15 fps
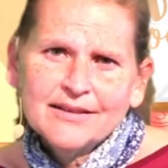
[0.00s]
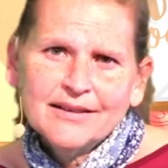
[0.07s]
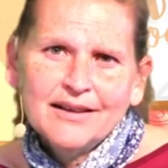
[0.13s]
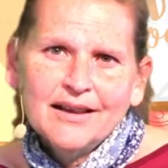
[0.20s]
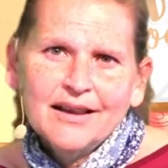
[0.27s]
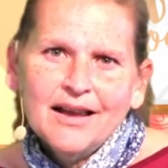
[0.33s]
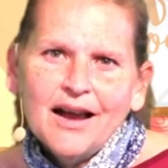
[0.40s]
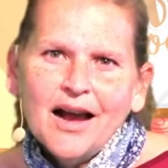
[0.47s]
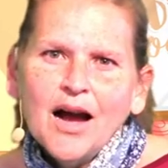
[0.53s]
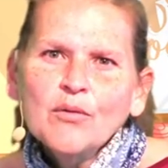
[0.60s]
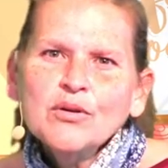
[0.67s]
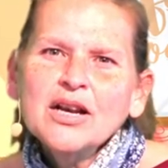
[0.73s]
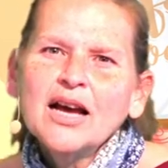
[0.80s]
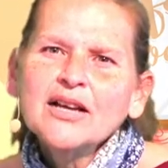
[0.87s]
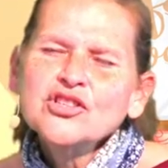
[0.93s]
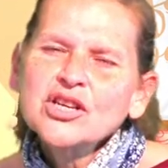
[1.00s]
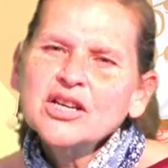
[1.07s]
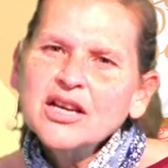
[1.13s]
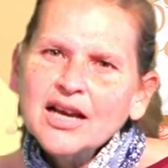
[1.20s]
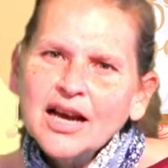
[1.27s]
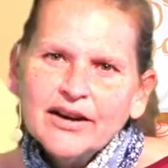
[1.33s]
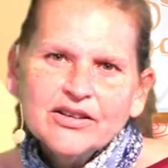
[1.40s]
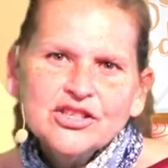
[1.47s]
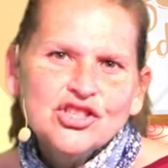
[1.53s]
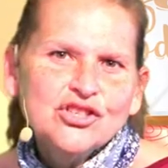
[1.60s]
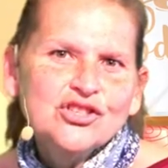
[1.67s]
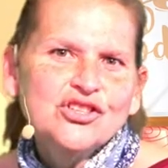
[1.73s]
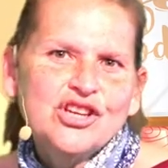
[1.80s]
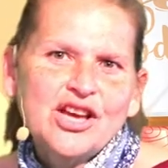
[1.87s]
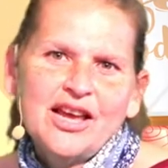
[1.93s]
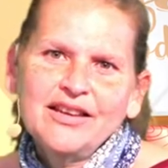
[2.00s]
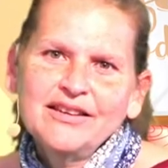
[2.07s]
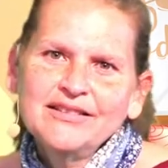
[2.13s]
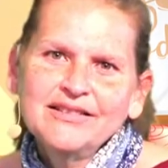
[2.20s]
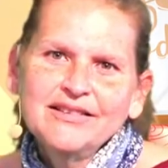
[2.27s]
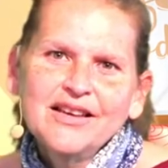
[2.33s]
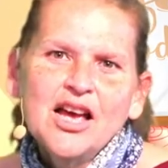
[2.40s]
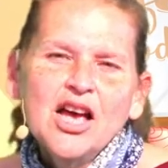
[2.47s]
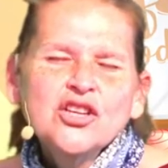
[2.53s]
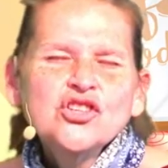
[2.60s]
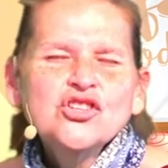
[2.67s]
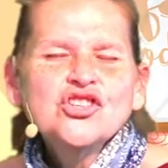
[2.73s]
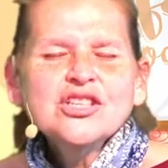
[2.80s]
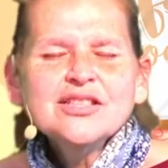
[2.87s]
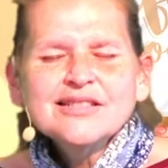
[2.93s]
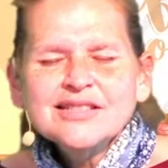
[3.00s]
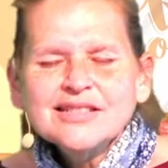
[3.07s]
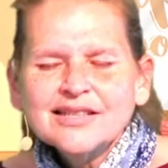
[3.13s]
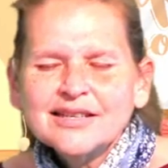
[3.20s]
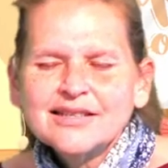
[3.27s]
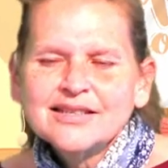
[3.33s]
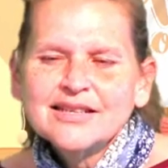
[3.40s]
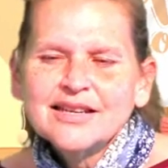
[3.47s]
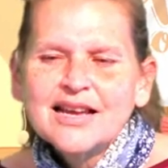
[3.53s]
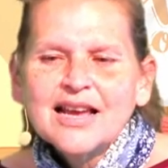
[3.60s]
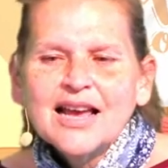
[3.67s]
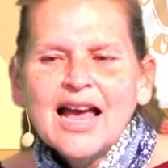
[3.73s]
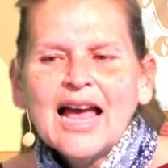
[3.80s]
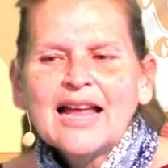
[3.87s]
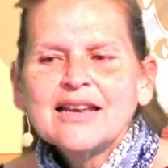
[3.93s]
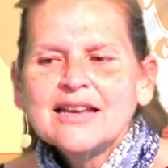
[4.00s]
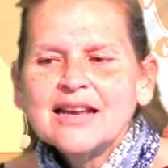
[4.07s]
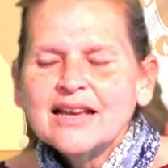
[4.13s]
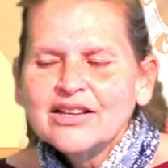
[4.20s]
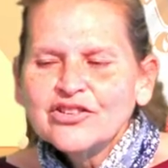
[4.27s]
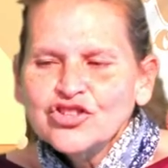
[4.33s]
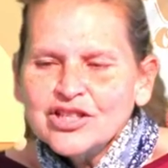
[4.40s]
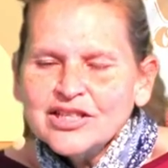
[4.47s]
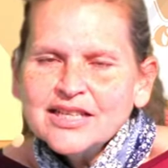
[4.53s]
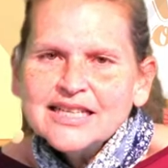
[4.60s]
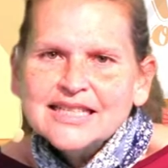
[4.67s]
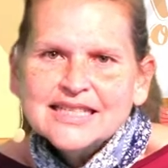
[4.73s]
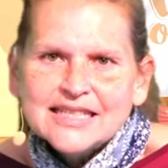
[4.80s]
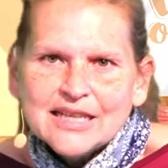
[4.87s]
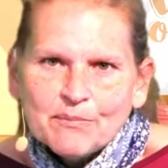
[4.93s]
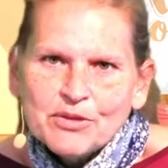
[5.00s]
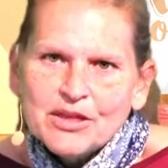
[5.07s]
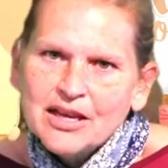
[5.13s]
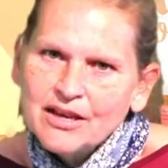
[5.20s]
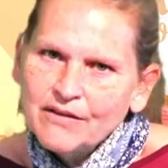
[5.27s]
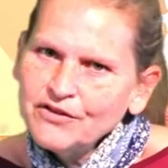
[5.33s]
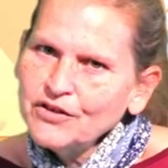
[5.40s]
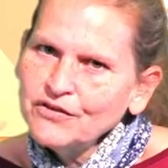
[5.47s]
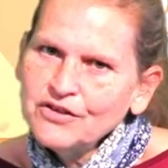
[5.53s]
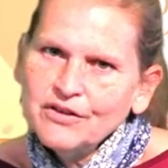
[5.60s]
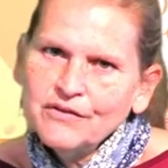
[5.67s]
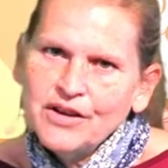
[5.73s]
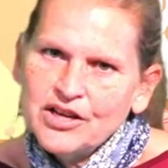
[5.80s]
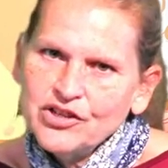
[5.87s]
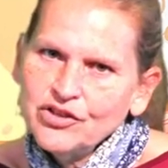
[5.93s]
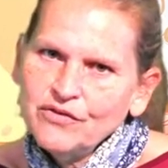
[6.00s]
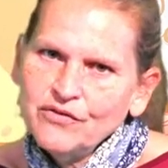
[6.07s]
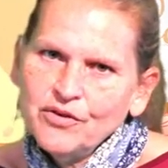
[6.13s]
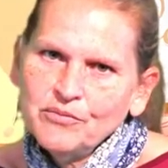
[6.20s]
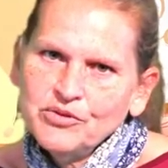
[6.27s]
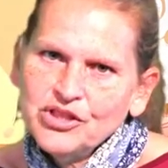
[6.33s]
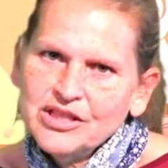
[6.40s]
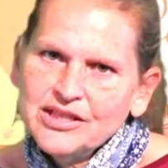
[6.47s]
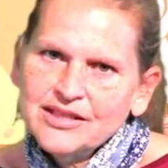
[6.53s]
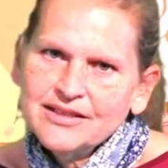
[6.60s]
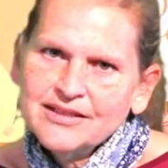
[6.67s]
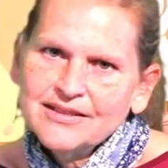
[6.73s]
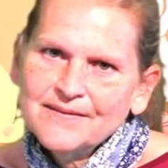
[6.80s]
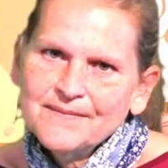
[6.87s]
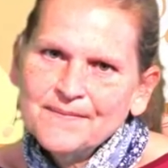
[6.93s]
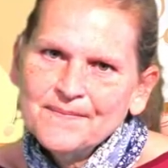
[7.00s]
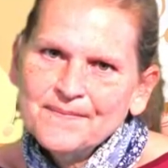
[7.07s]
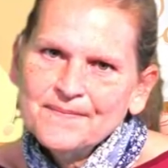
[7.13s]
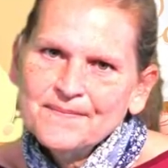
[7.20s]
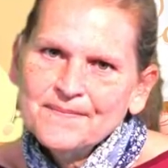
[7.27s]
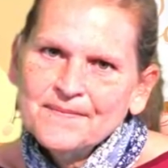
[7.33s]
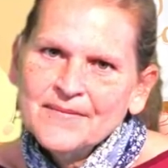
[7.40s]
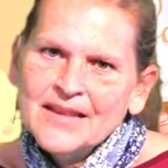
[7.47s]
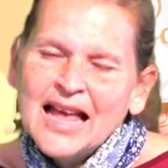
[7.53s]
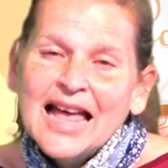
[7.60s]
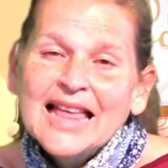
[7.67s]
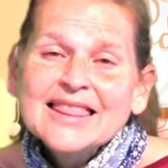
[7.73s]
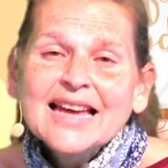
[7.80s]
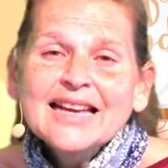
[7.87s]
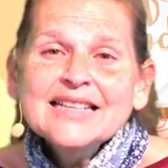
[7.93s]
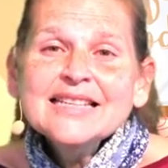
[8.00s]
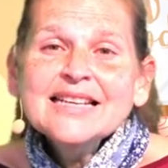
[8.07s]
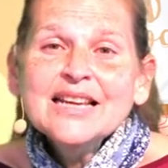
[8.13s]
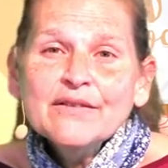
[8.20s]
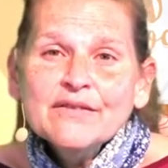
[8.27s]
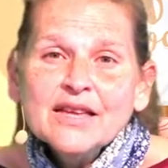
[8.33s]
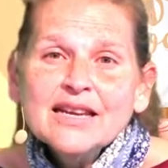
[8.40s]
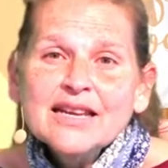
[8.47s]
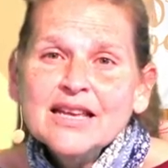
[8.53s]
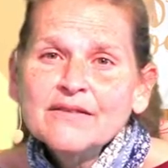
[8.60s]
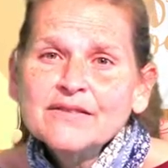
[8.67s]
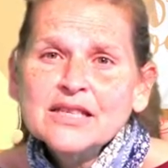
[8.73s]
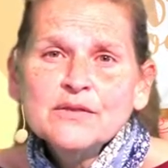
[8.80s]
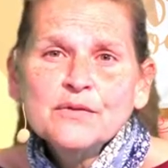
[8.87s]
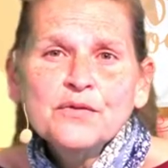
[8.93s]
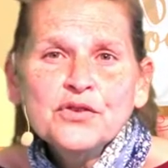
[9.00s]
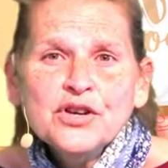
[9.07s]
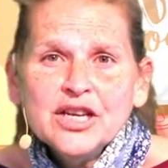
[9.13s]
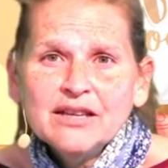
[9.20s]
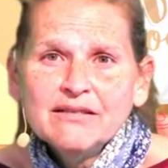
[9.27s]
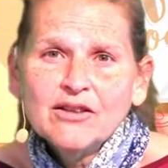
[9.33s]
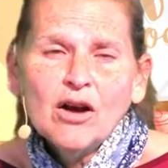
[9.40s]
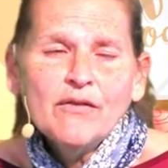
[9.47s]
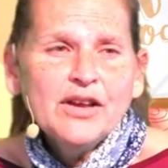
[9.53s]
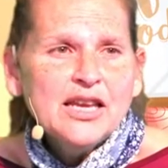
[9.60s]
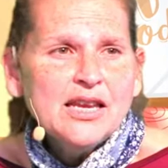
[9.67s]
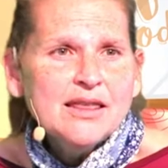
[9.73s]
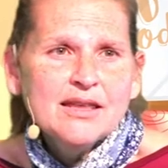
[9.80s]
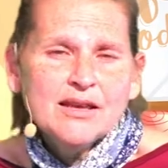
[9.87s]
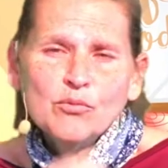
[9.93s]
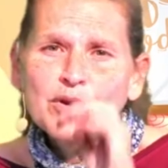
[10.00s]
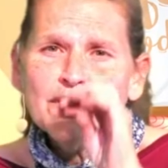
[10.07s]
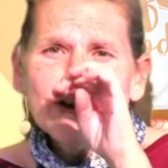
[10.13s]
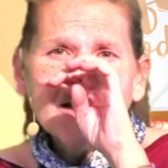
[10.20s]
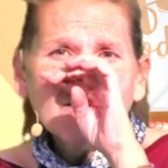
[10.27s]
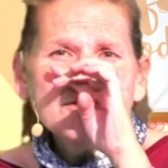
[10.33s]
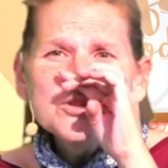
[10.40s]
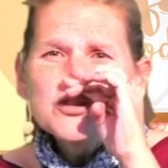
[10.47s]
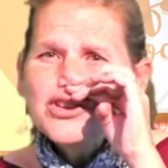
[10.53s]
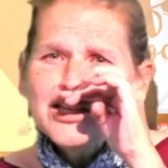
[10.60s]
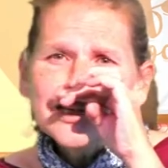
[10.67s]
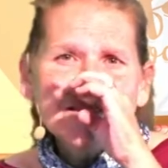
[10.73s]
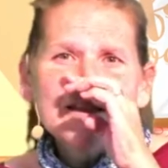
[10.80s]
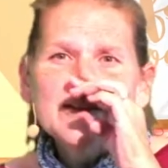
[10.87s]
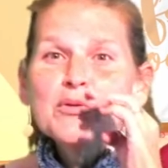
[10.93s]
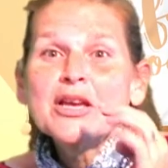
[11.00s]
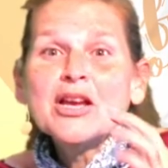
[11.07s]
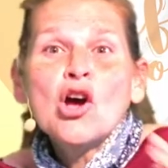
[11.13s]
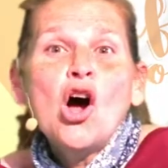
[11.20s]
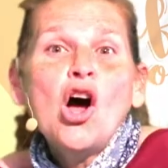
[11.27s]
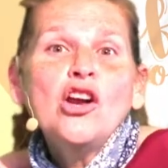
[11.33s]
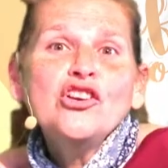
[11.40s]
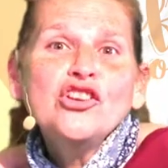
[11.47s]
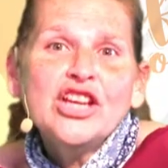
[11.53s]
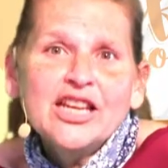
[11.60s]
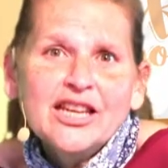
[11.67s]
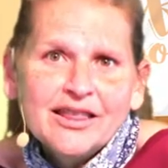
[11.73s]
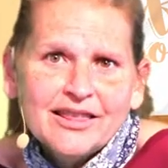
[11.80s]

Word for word: I would like to encourage you today to just sit and just accept the gift of salvation from Jesus. That is a gift that He gives us free of anything. We don't have to do anything, we can't do anything.